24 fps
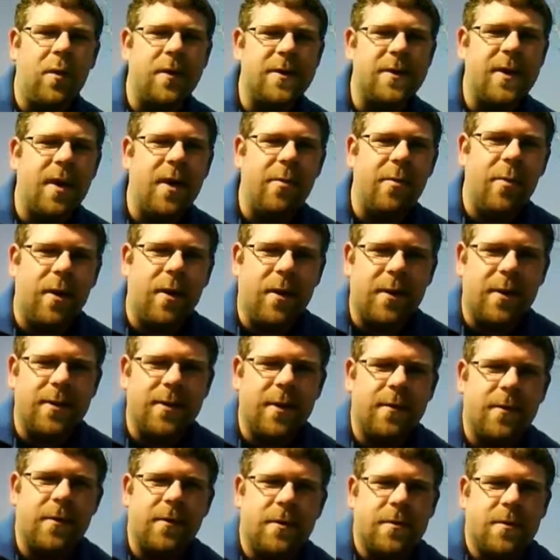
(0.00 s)
at one time, because
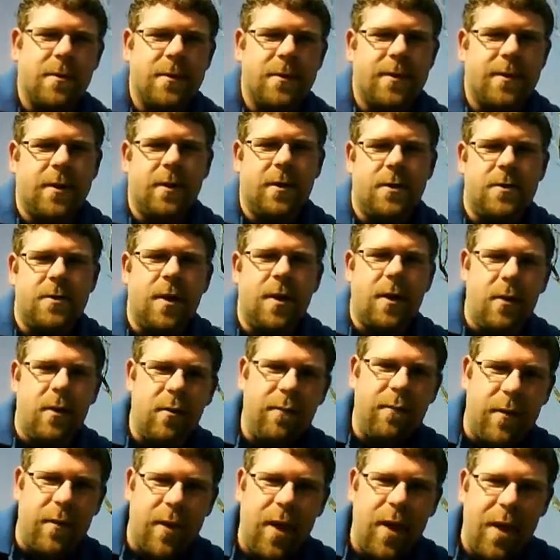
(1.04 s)
then the tree's going to try to
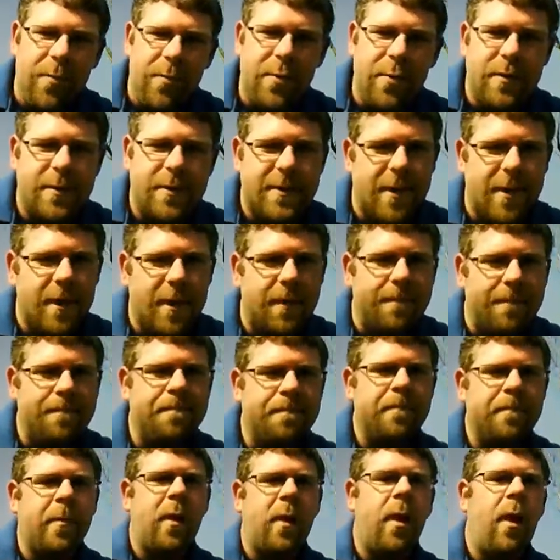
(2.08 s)
overcompensate
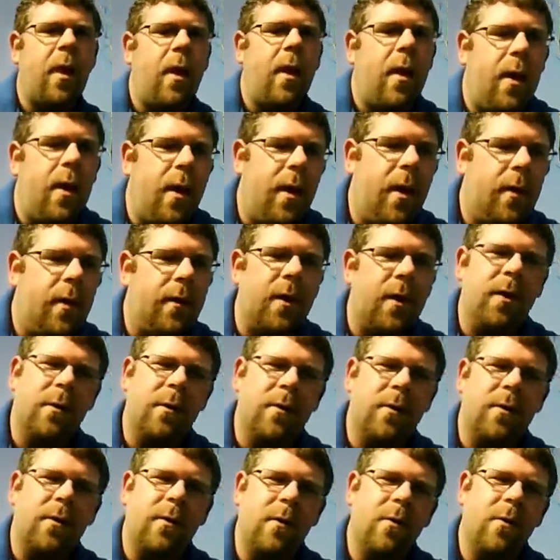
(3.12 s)
and then
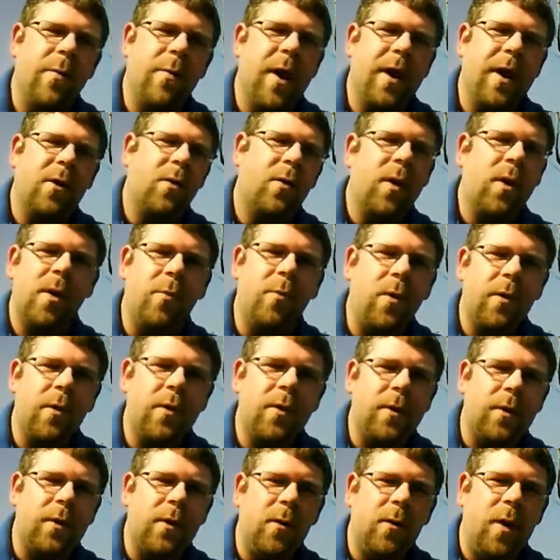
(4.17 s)
it'll grow back way more
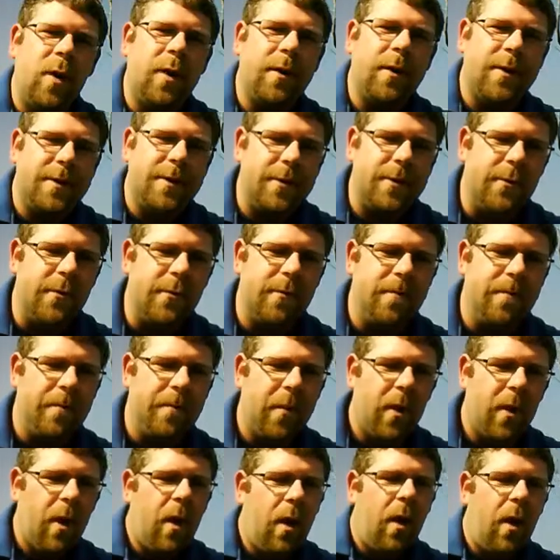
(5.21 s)
than you want it to.
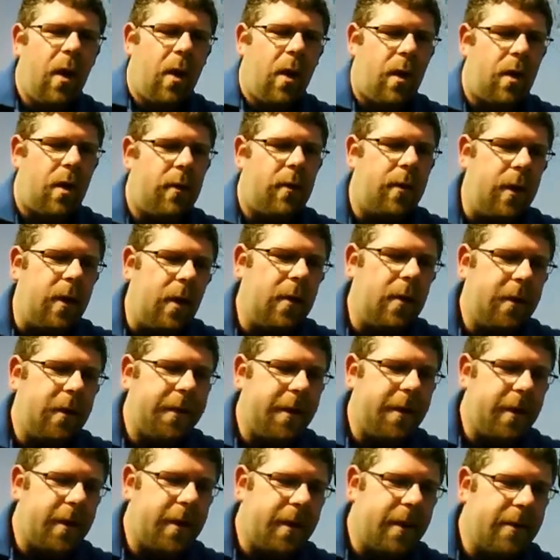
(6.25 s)
The other
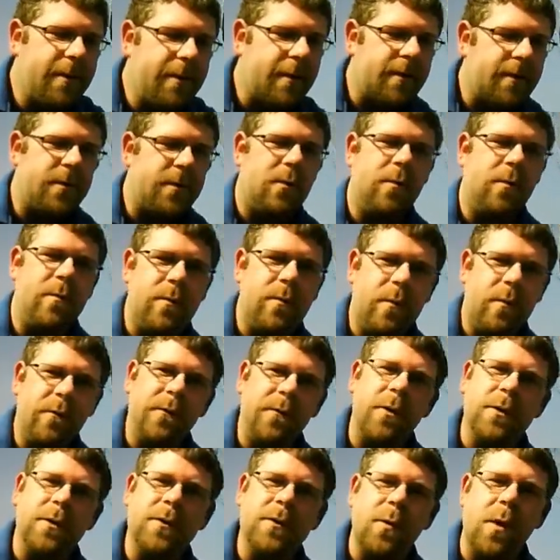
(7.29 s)
thing is you
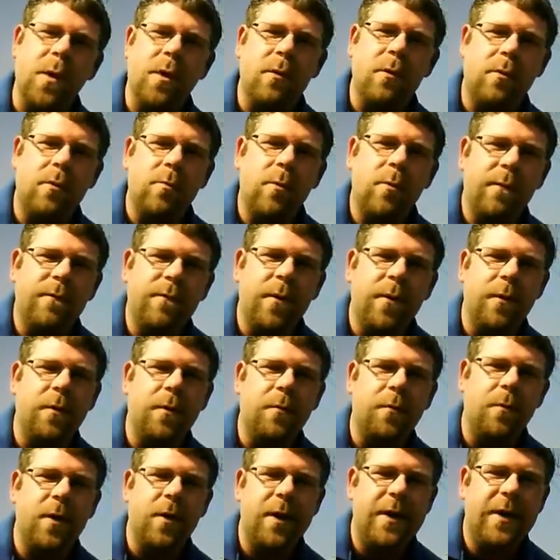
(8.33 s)
first want to remove the
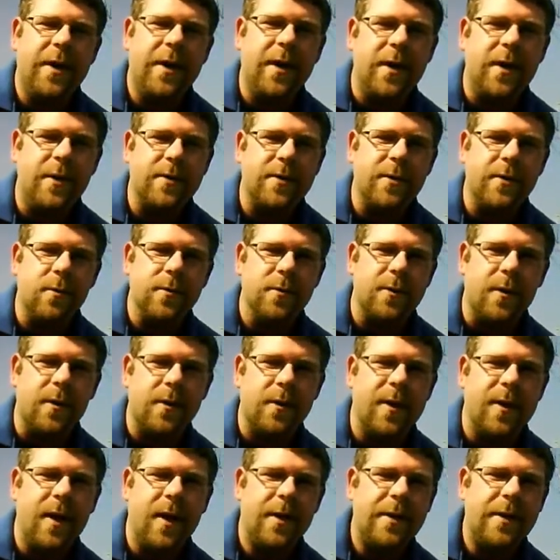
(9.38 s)
3Ds. Those are
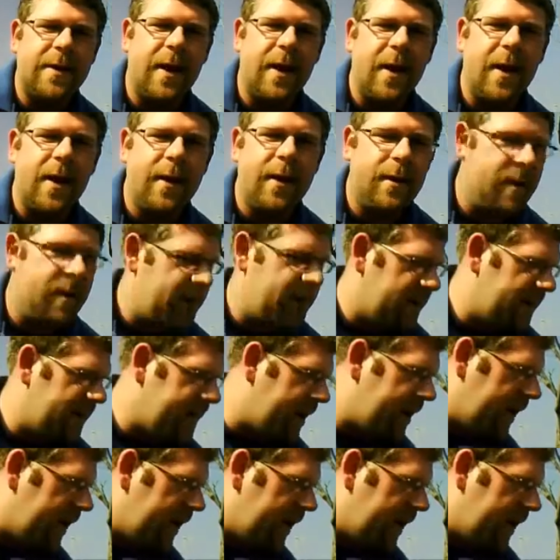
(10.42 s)
dead, dying, and